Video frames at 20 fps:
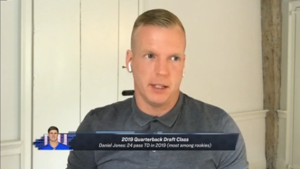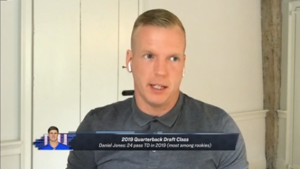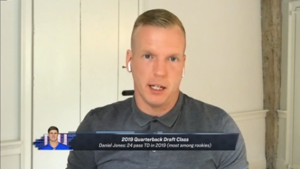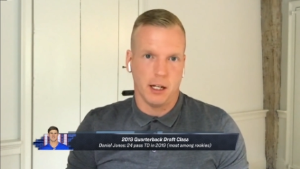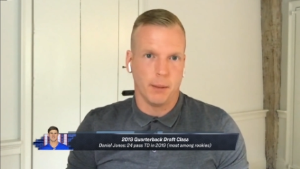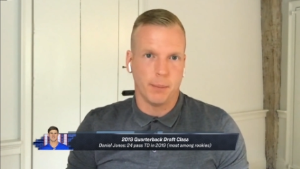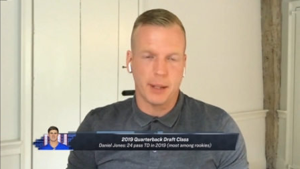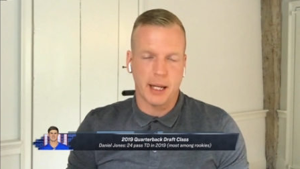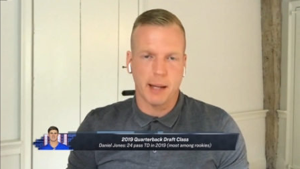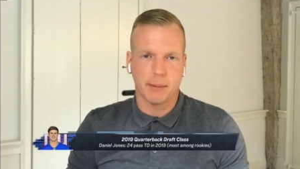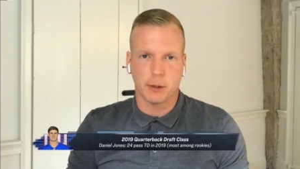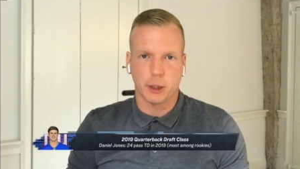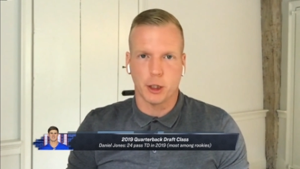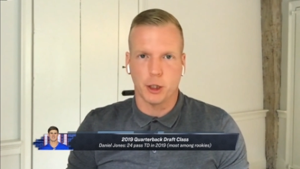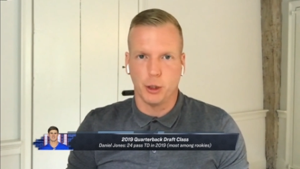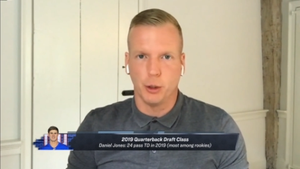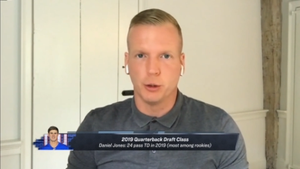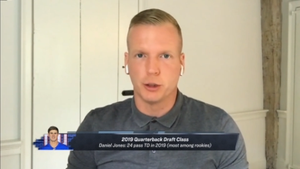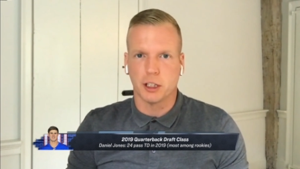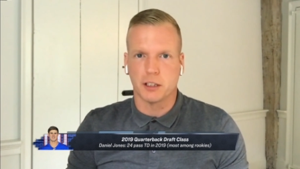he'll be able to
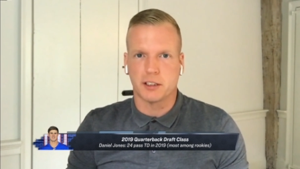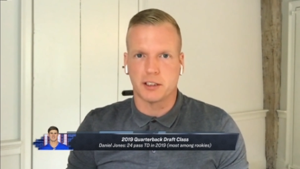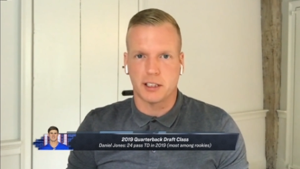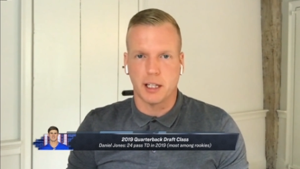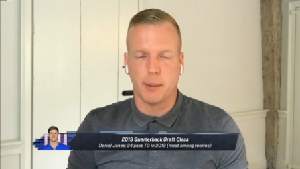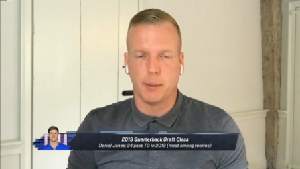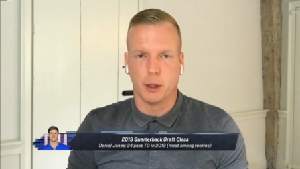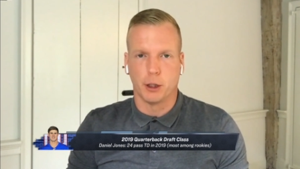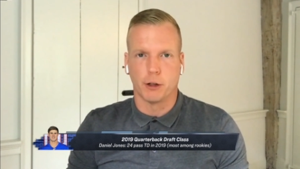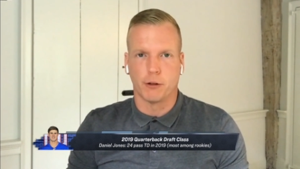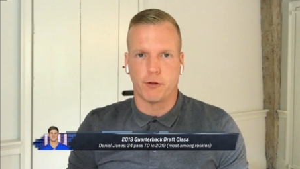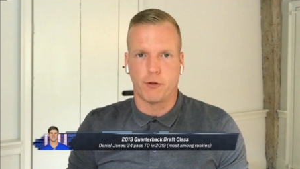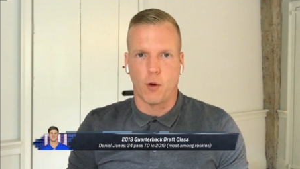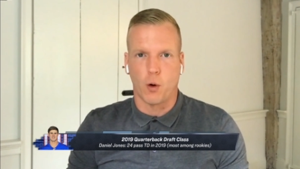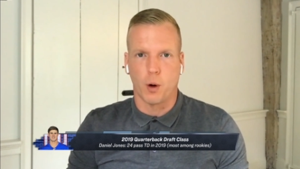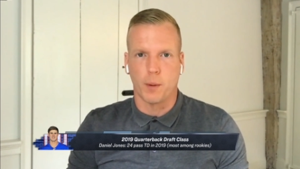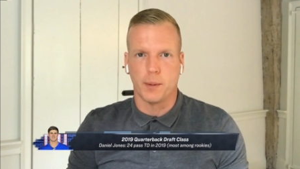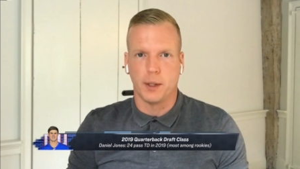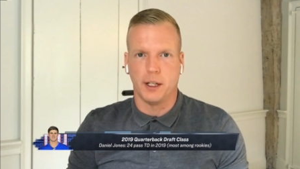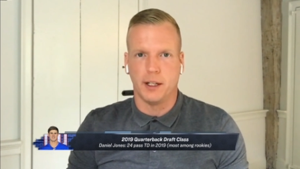use a similar
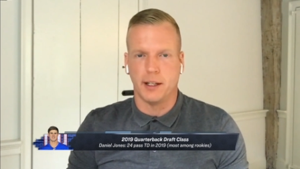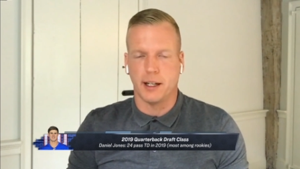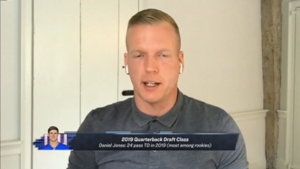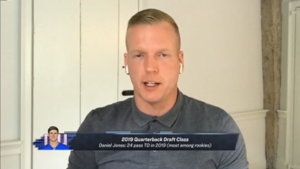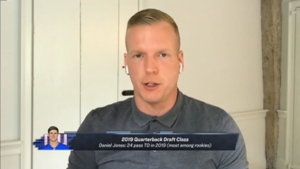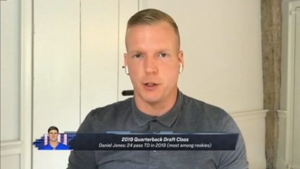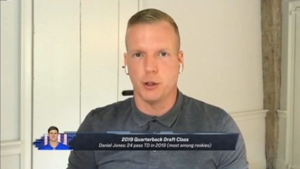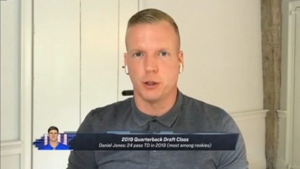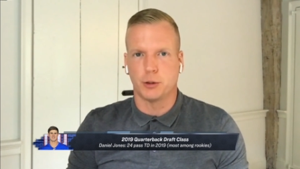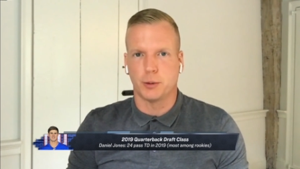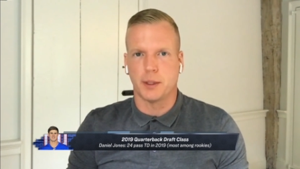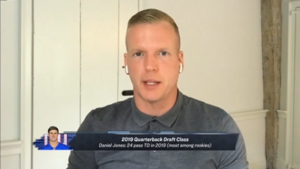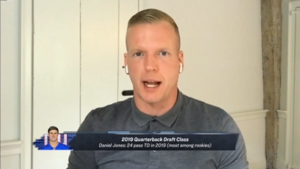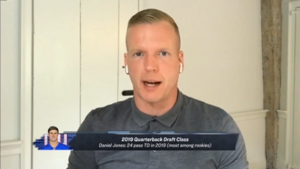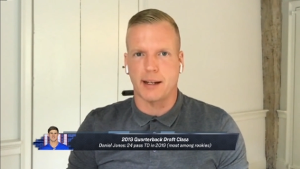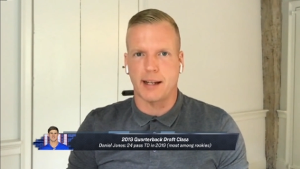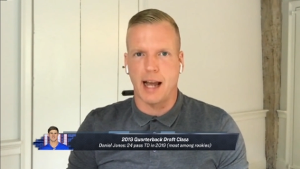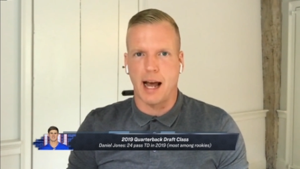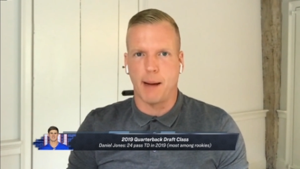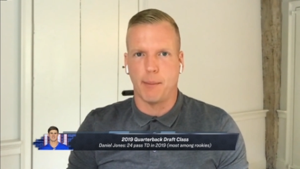formula that he used with
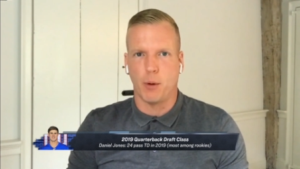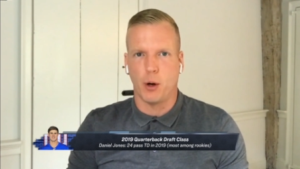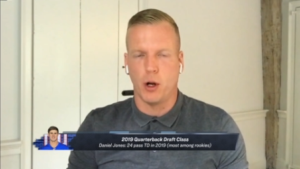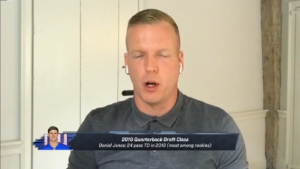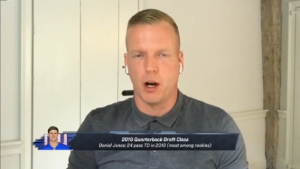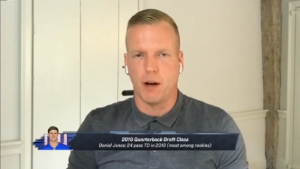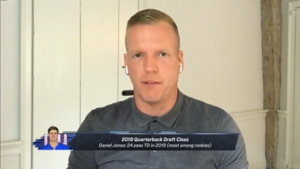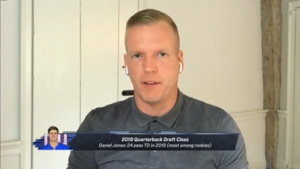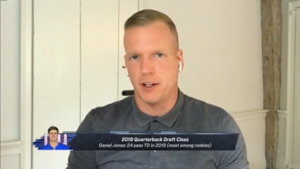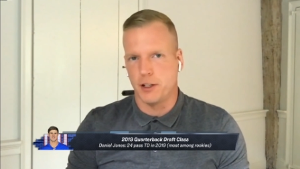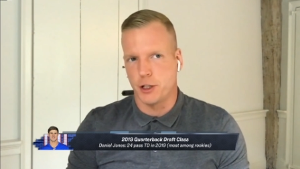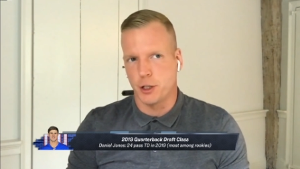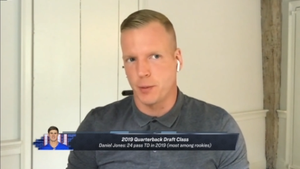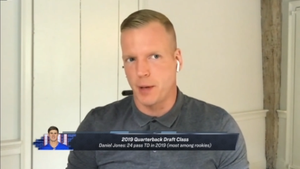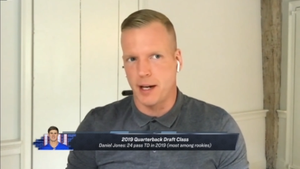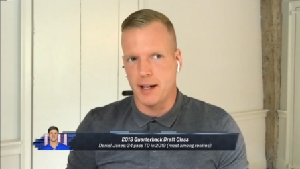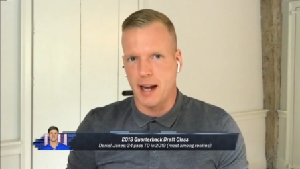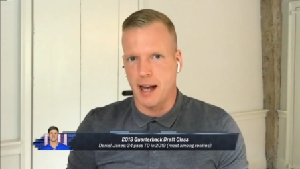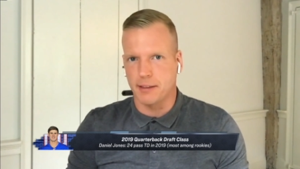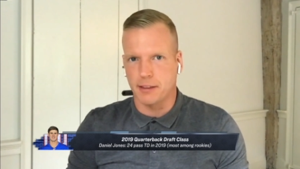that Cowboy offense. You're
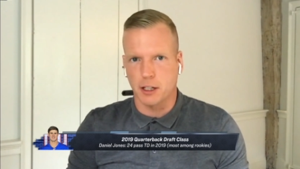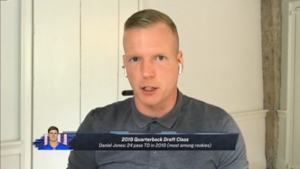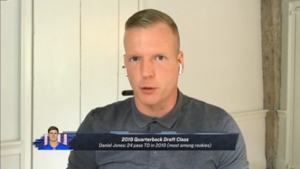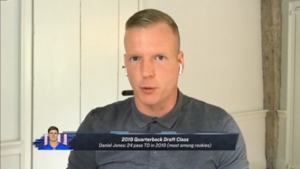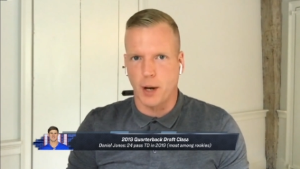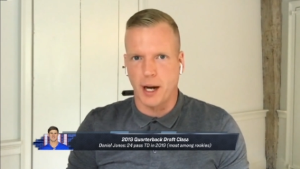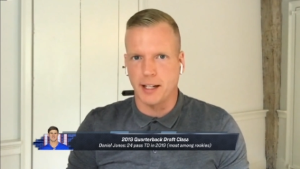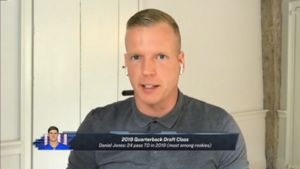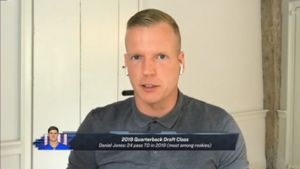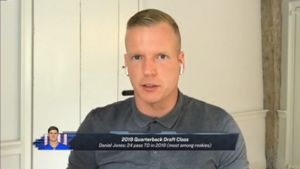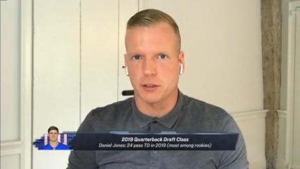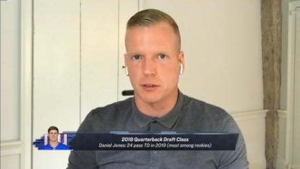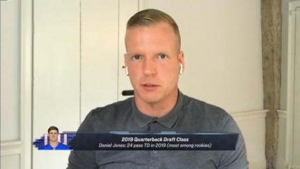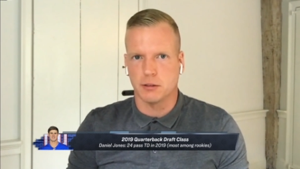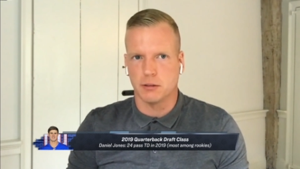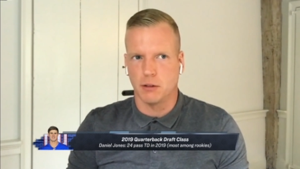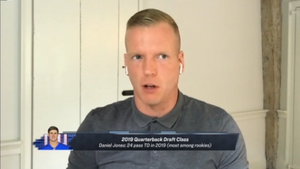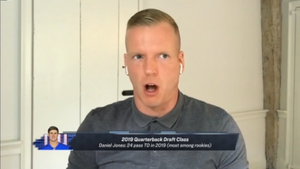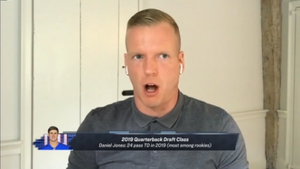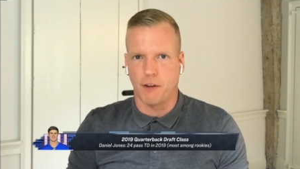right, not the greatest
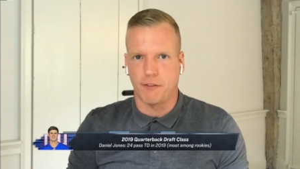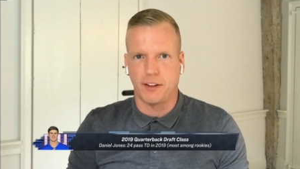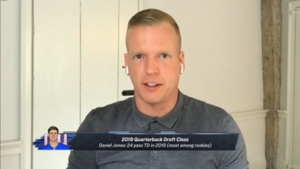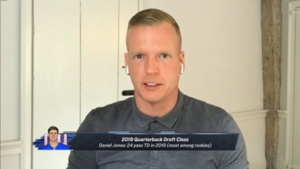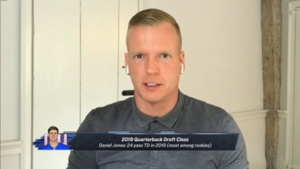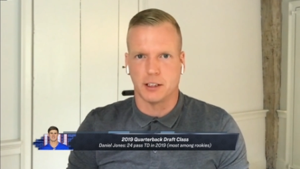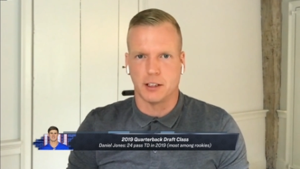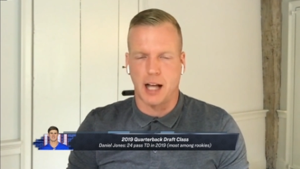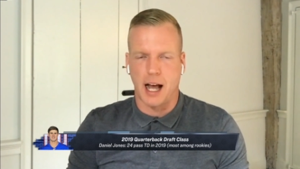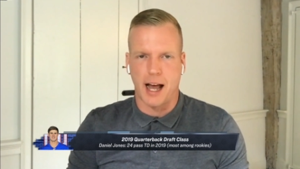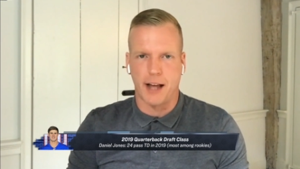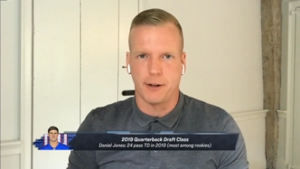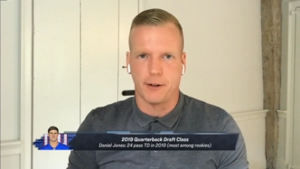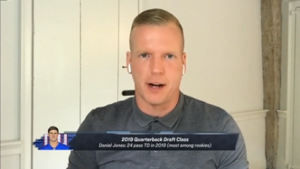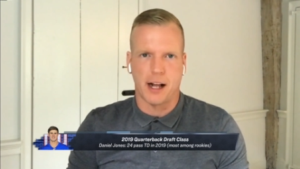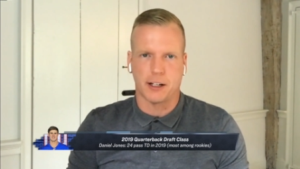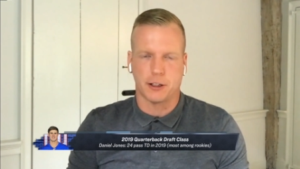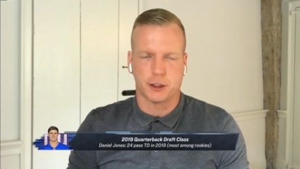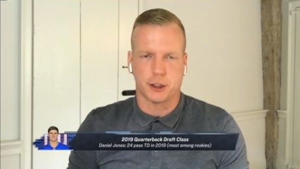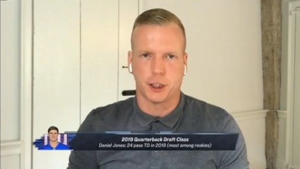offensive line or
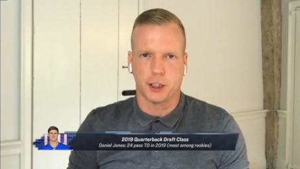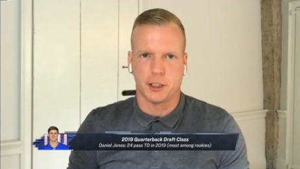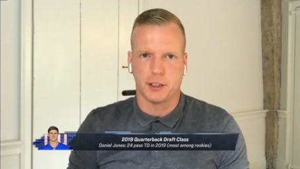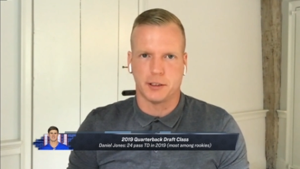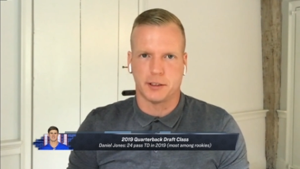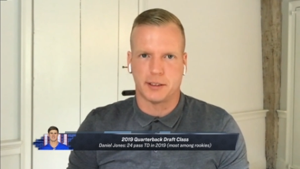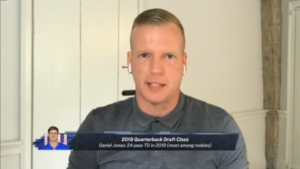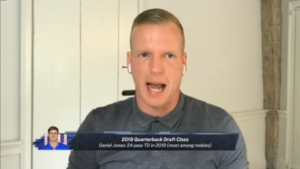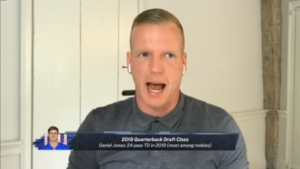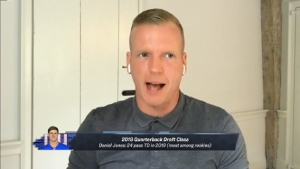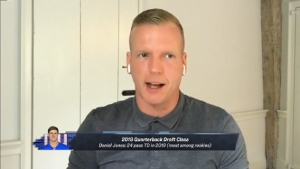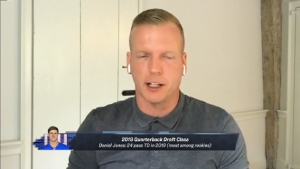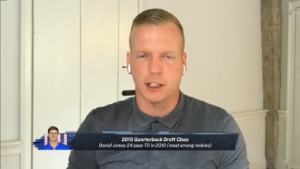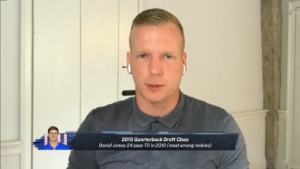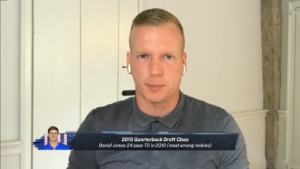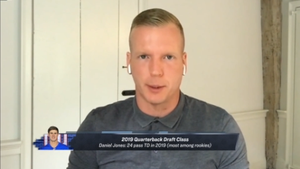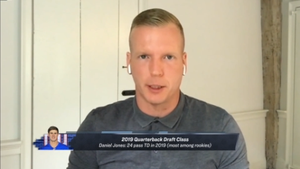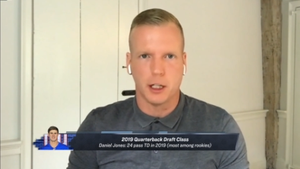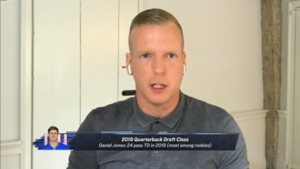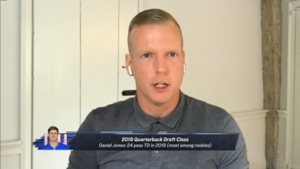not as good as Dallas,
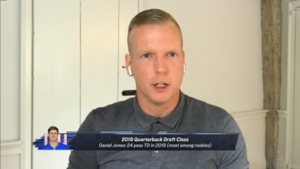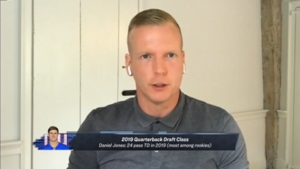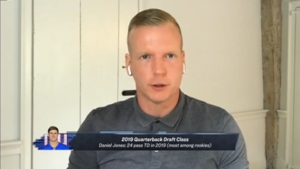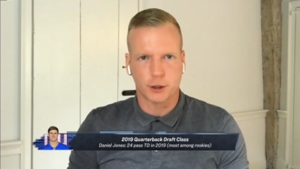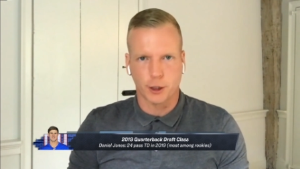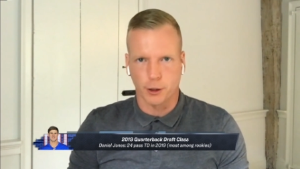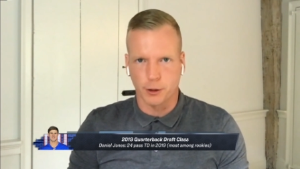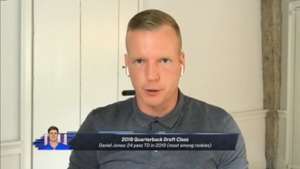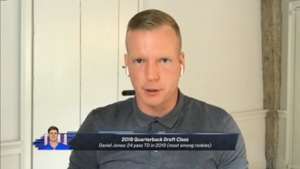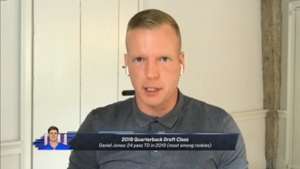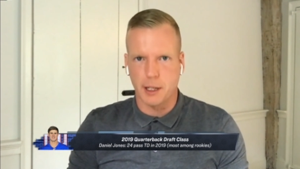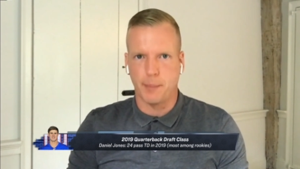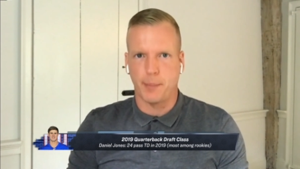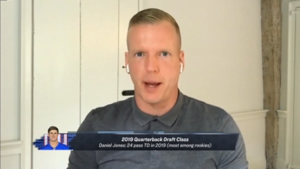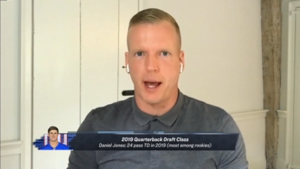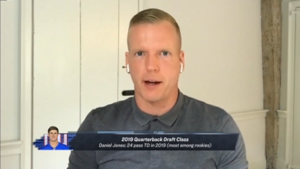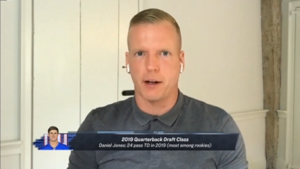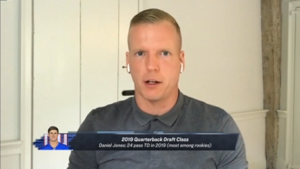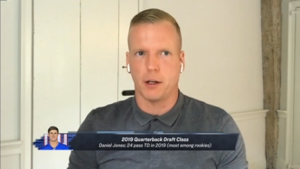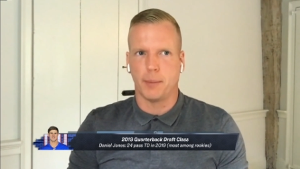but certainly
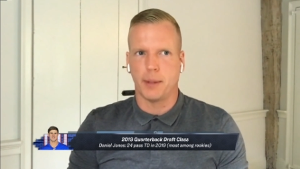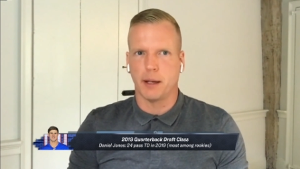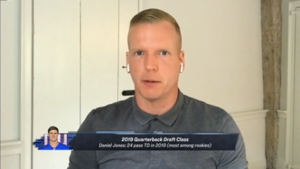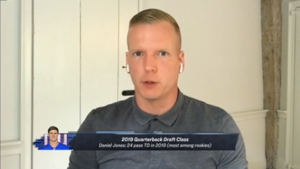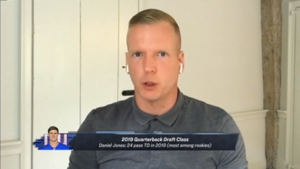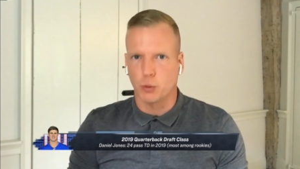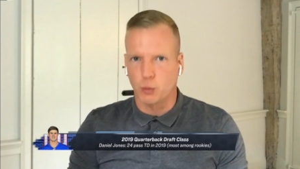better to be able to